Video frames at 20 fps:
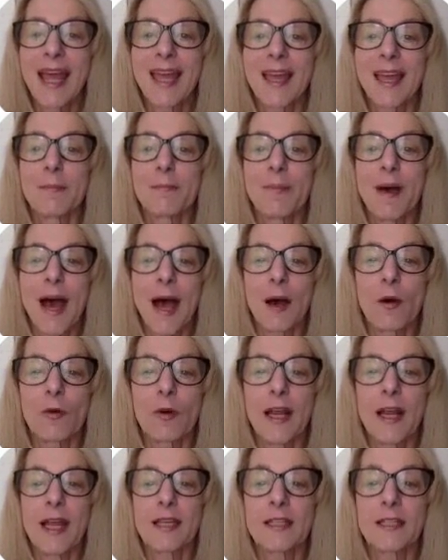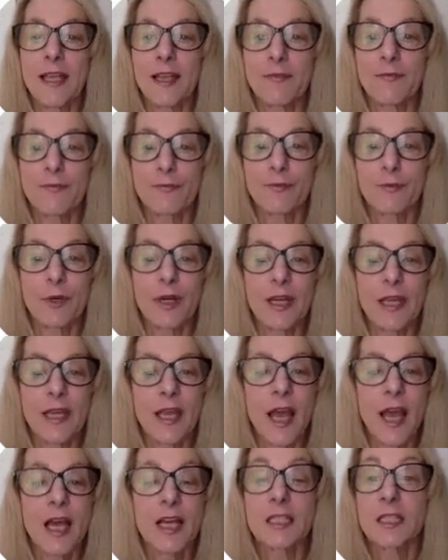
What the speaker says: Empower has a free,